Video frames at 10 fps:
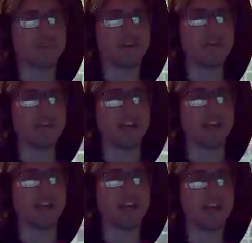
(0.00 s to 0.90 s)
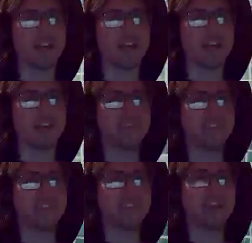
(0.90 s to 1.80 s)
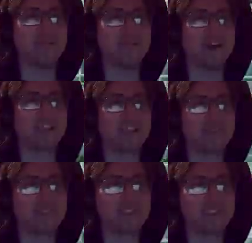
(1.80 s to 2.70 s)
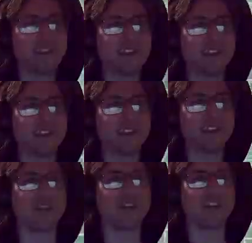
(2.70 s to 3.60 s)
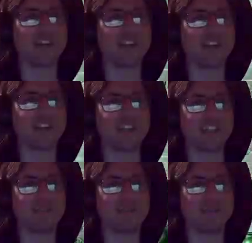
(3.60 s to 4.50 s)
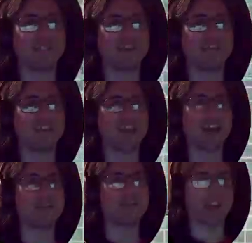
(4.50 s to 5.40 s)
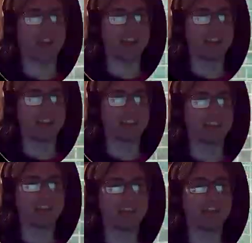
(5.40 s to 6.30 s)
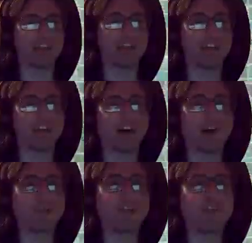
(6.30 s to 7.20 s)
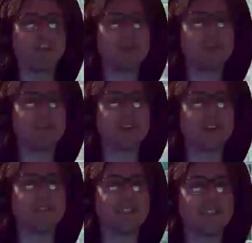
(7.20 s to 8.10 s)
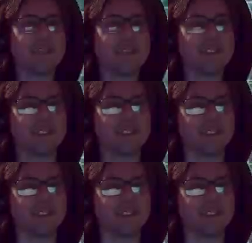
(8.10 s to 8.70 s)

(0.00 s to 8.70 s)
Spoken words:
Okay. So that works with the clock lancet, but we don't have that. I wonder if that was why it was so good.